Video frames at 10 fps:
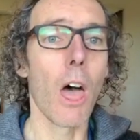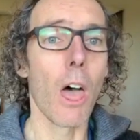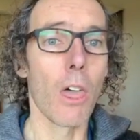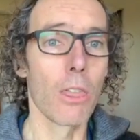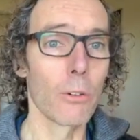
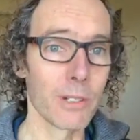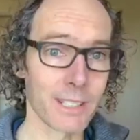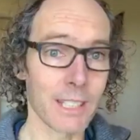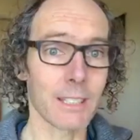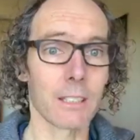the
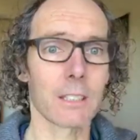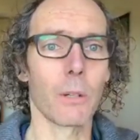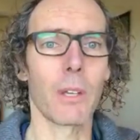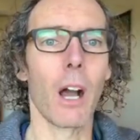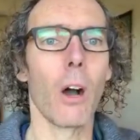resistance that
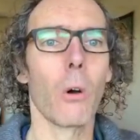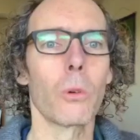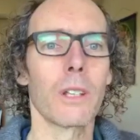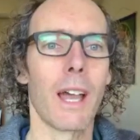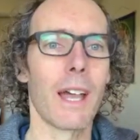we
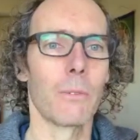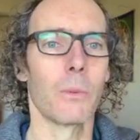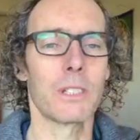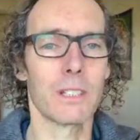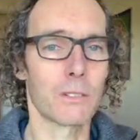hold, which is